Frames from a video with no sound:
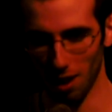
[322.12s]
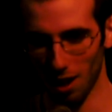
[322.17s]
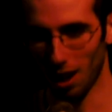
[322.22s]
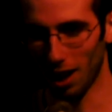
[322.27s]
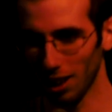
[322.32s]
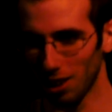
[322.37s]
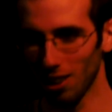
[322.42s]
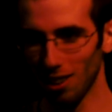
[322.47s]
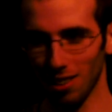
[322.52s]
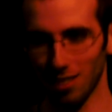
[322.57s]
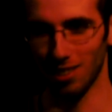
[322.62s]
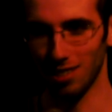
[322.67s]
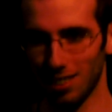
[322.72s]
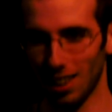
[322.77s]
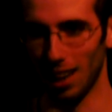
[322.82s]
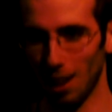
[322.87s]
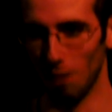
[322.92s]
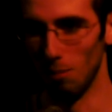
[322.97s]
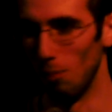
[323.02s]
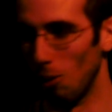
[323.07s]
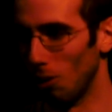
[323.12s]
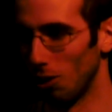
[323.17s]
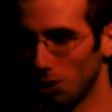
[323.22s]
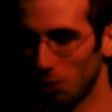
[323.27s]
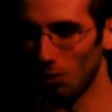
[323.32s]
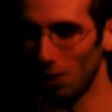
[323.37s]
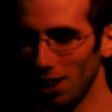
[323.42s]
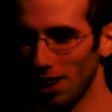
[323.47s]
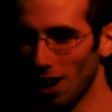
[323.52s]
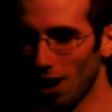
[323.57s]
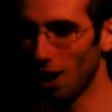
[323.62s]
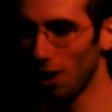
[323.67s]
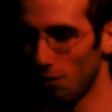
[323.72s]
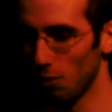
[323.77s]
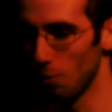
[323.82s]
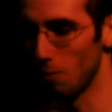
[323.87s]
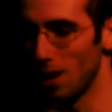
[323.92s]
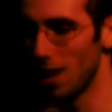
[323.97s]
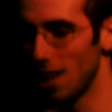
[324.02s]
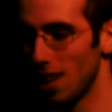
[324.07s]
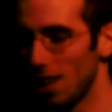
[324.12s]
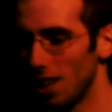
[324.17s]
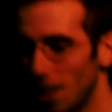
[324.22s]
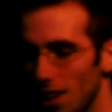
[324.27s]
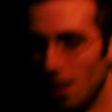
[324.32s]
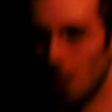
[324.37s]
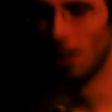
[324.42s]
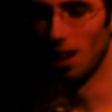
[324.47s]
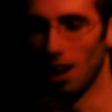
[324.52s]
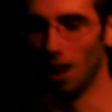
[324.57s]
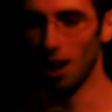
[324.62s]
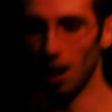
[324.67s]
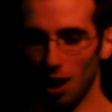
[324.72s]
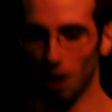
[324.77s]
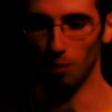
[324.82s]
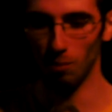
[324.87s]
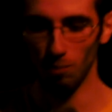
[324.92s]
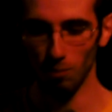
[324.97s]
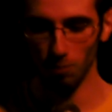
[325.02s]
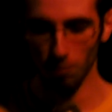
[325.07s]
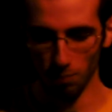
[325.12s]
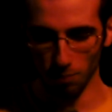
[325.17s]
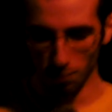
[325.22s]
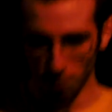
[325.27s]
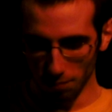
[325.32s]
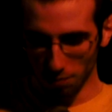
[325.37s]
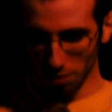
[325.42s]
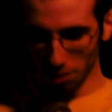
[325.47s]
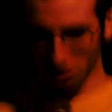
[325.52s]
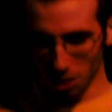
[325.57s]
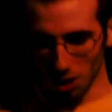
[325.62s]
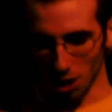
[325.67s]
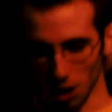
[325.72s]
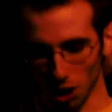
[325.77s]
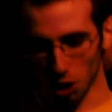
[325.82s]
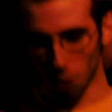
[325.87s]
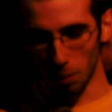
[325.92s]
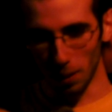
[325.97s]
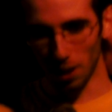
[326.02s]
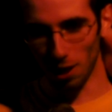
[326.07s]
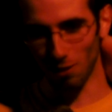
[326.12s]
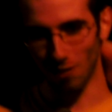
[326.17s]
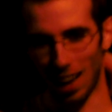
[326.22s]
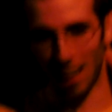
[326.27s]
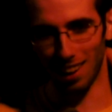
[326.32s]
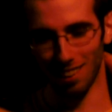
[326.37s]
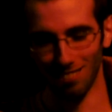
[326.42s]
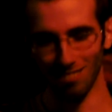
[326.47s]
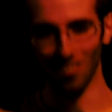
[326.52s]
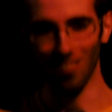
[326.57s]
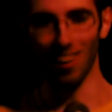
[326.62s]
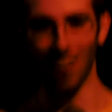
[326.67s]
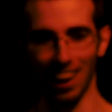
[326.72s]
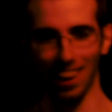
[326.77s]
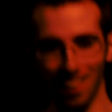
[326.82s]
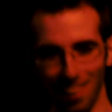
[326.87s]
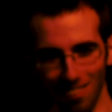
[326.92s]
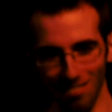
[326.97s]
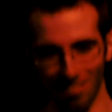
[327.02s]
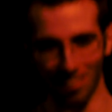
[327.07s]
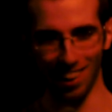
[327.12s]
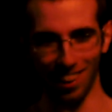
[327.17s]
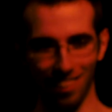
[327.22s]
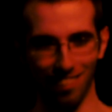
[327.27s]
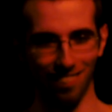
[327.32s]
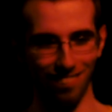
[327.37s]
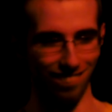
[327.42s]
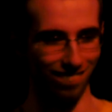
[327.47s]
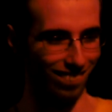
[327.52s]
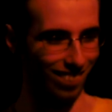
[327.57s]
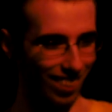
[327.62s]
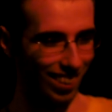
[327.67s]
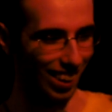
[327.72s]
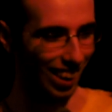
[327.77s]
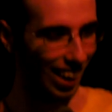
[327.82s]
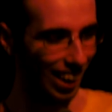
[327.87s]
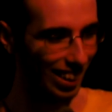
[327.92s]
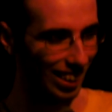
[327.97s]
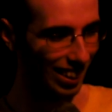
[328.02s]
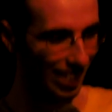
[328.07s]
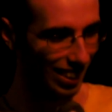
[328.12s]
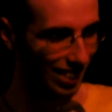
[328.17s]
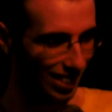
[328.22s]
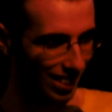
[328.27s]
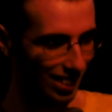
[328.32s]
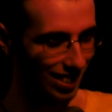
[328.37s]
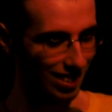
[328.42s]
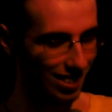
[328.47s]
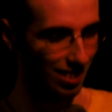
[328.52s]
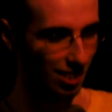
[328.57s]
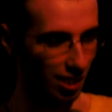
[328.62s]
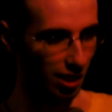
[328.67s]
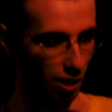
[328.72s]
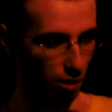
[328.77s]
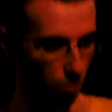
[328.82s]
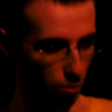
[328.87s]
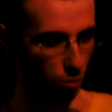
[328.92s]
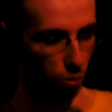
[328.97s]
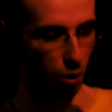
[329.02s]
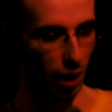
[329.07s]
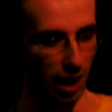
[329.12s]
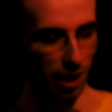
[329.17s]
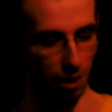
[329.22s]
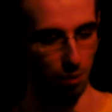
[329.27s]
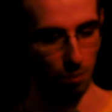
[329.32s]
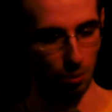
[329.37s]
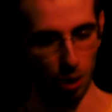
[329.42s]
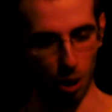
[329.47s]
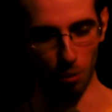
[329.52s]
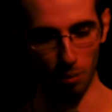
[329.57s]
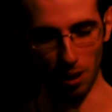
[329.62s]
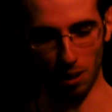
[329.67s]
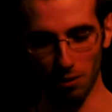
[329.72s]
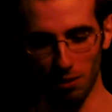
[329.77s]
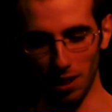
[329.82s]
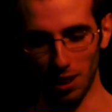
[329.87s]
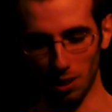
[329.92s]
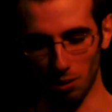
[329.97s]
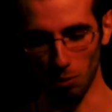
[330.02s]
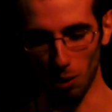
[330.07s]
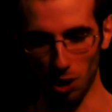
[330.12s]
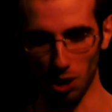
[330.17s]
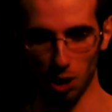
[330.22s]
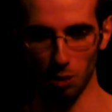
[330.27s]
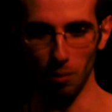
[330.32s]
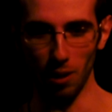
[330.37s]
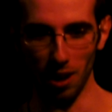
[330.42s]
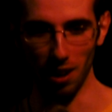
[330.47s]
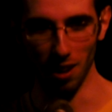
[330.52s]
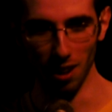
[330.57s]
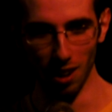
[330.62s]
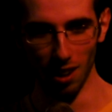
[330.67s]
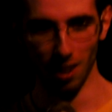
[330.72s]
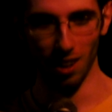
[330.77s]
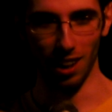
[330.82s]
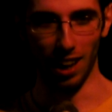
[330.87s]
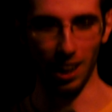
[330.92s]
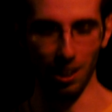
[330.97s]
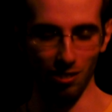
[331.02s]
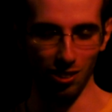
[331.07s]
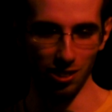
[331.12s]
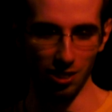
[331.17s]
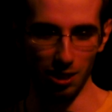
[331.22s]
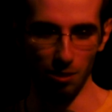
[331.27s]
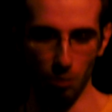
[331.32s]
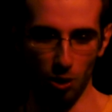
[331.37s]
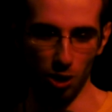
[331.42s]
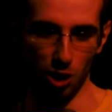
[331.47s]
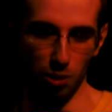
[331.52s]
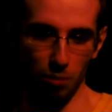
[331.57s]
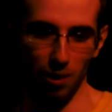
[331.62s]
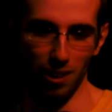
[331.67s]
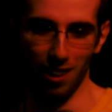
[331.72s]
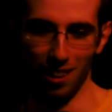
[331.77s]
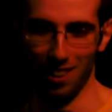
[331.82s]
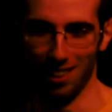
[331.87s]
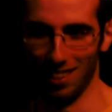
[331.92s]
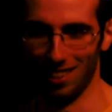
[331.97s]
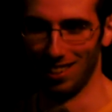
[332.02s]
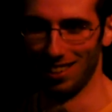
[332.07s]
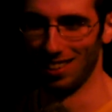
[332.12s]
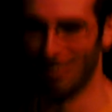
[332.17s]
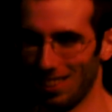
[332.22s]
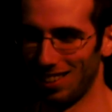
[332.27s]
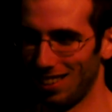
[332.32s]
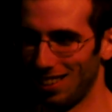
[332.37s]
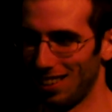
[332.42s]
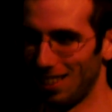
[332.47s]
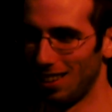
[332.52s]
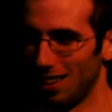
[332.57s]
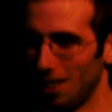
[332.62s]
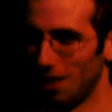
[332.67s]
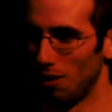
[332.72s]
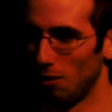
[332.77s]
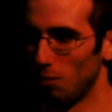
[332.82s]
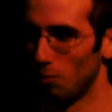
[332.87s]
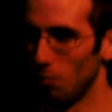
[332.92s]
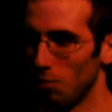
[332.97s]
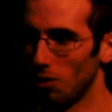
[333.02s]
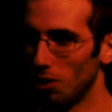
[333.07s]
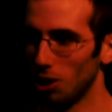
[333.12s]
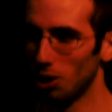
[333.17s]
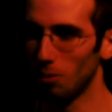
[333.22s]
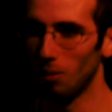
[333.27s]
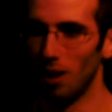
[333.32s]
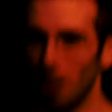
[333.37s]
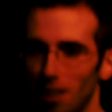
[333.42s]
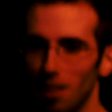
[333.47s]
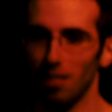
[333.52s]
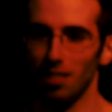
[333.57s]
I can't diss Alan Moore, it's really hard for me. Speaking of Alan Moore, I love how I link this to random comic things. Watchmen. Anyone see Watchmen? Yeah. Watchmen.